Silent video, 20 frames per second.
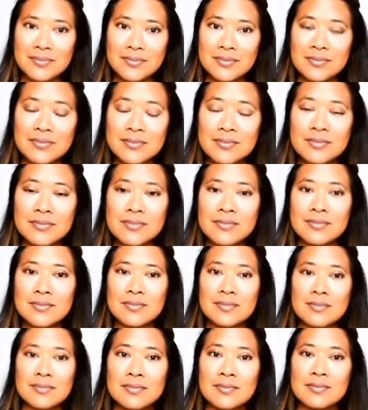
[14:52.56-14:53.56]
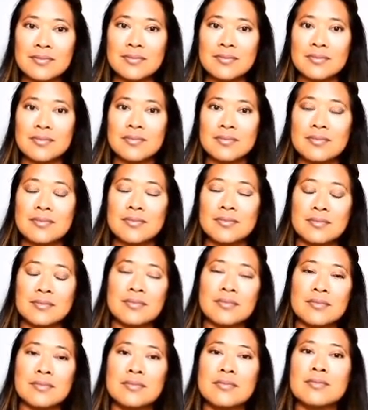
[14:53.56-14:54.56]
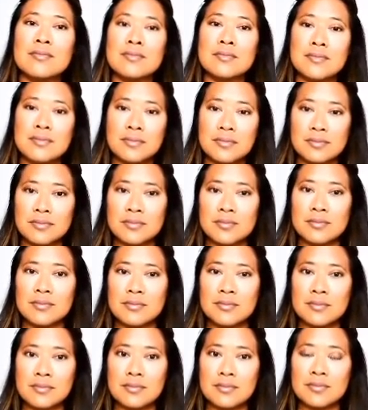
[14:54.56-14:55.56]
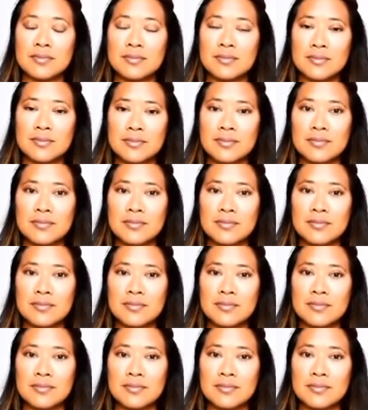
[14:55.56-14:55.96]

No words are spoken by the person on screen.